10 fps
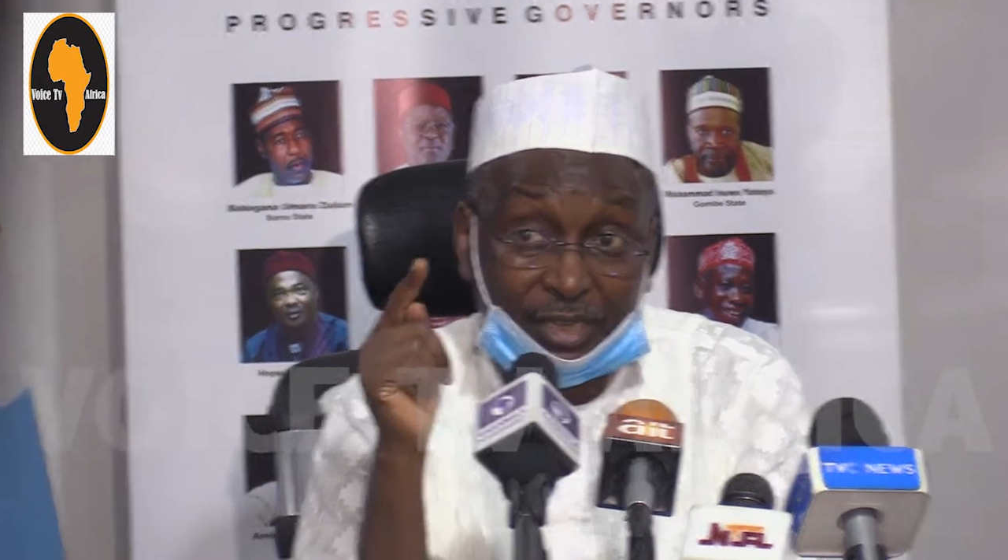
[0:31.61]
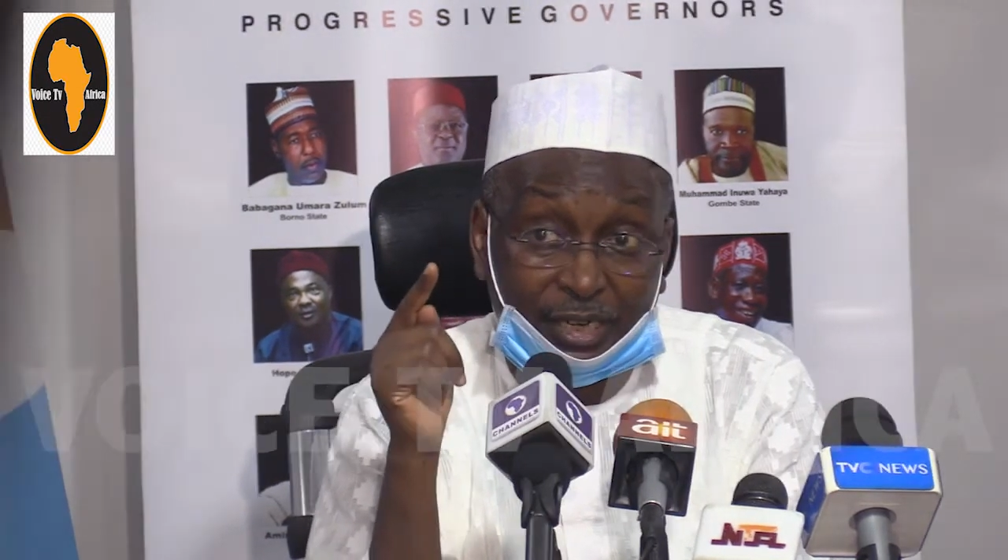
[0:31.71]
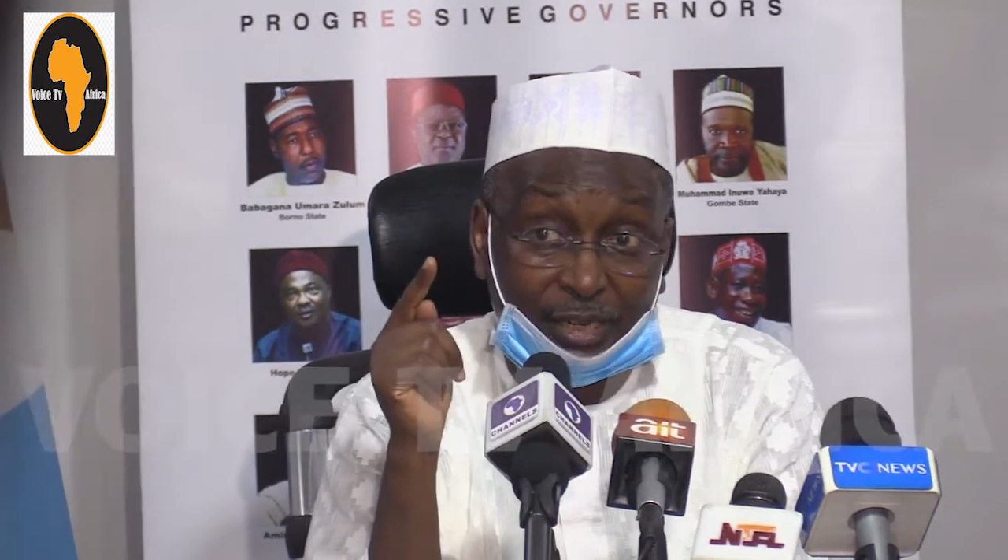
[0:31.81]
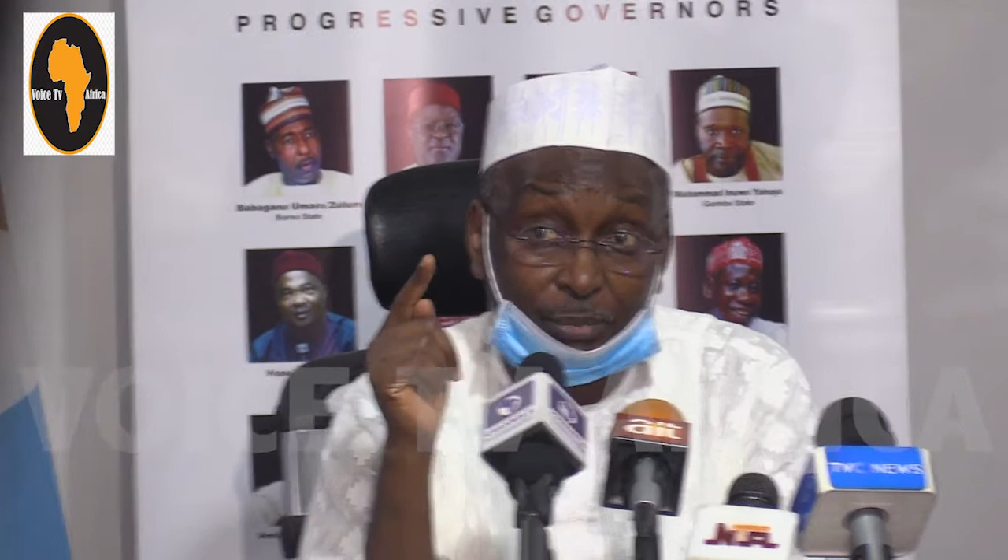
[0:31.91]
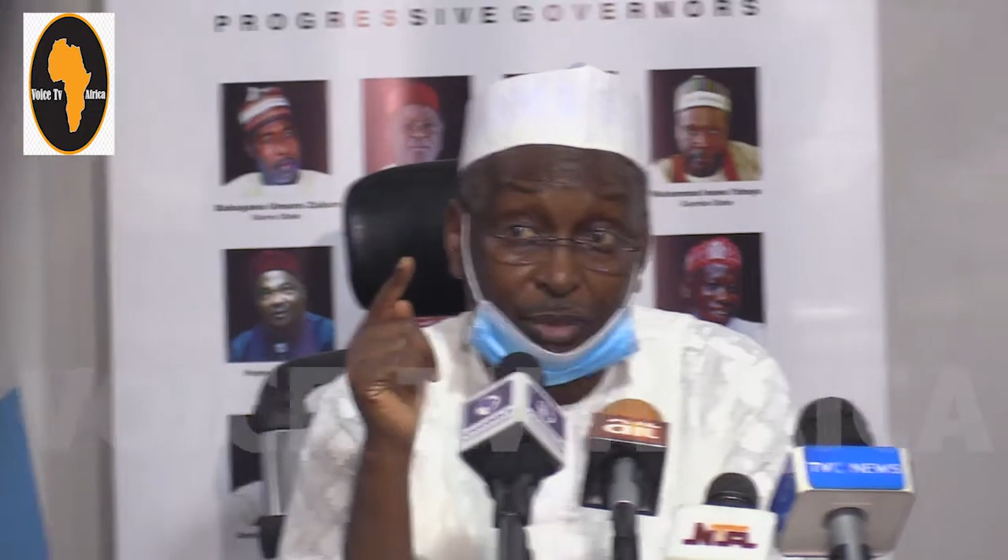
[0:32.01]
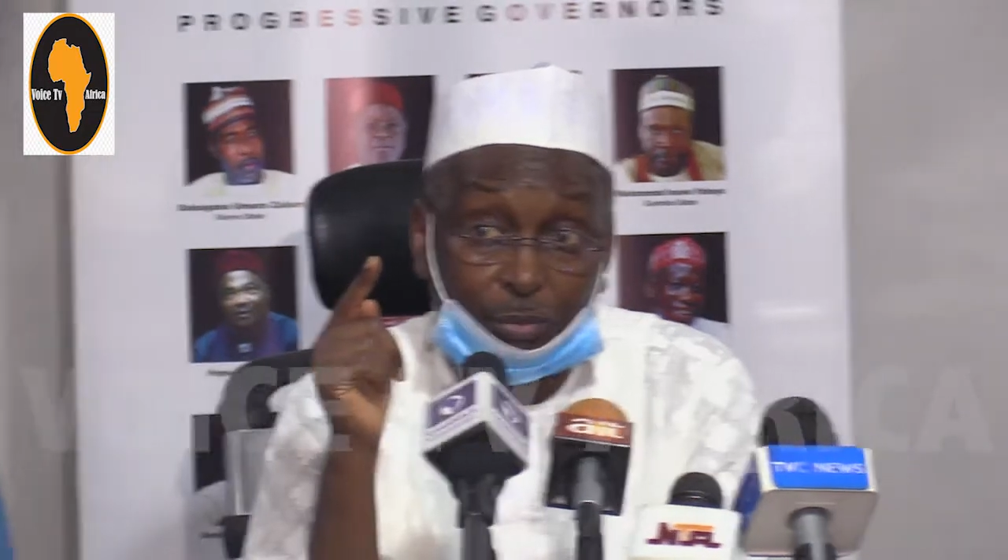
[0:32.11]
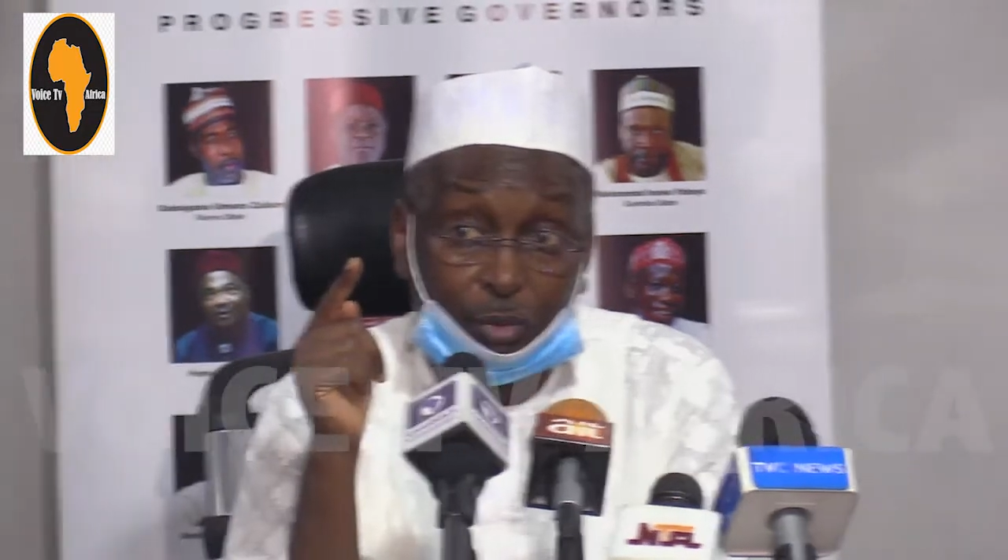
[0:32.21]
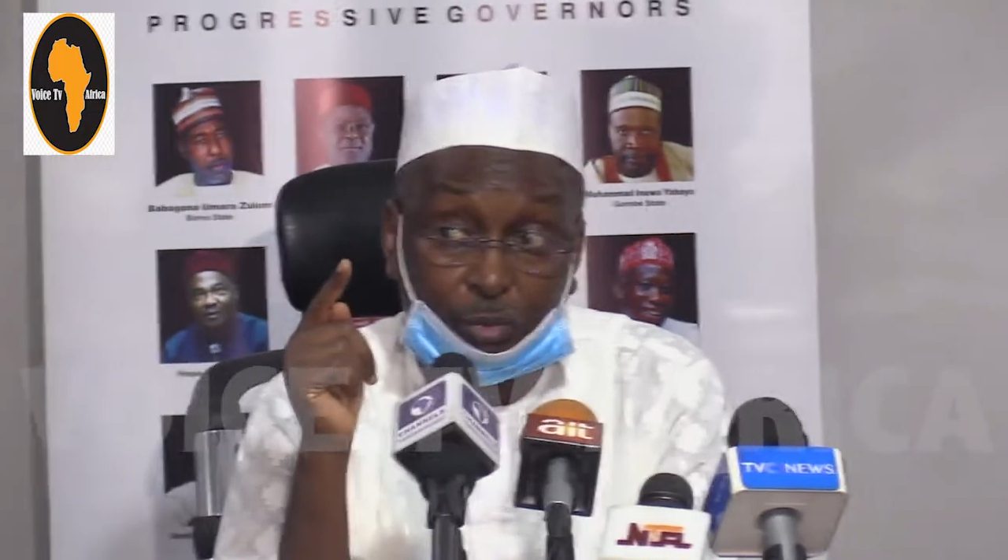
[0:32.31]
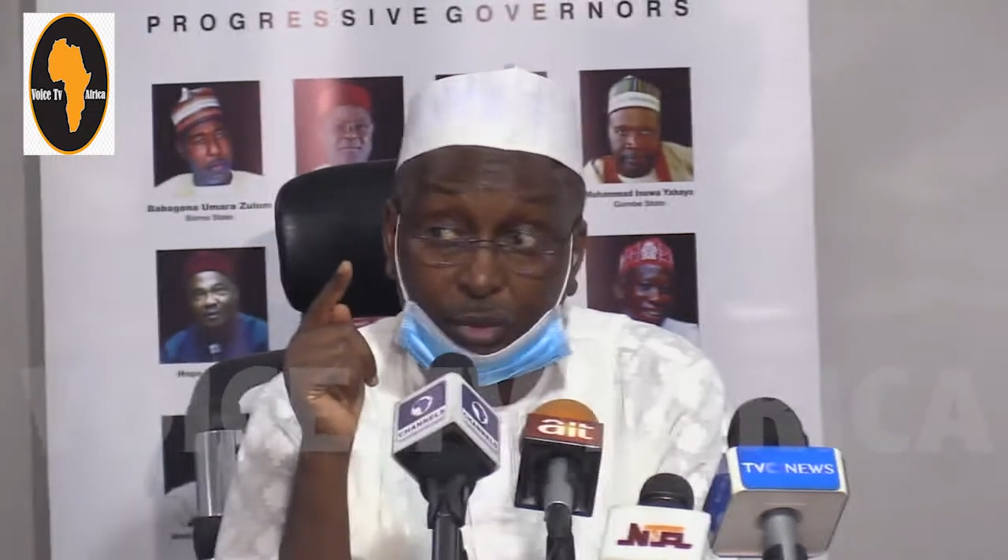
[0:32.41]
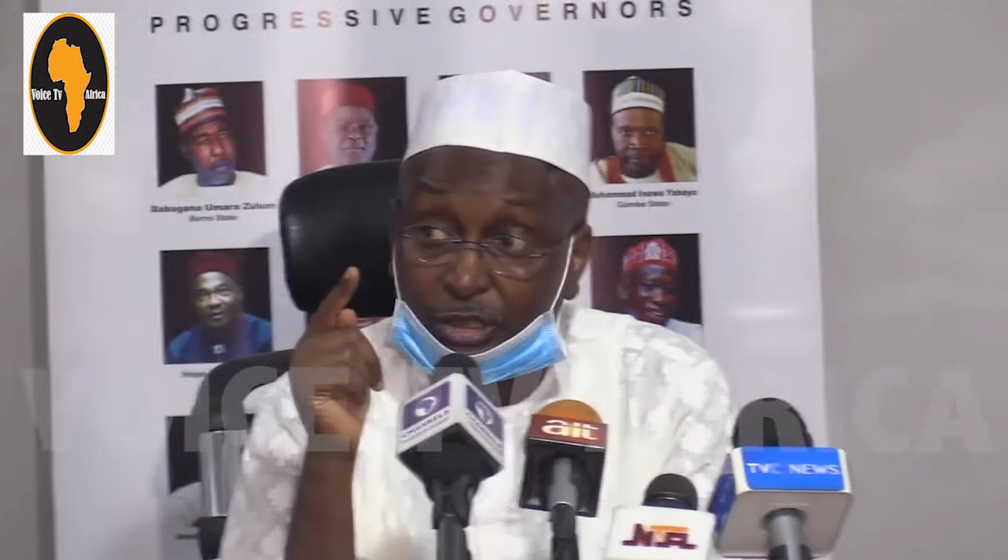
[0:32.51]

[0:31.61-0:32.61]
naira minimum wage.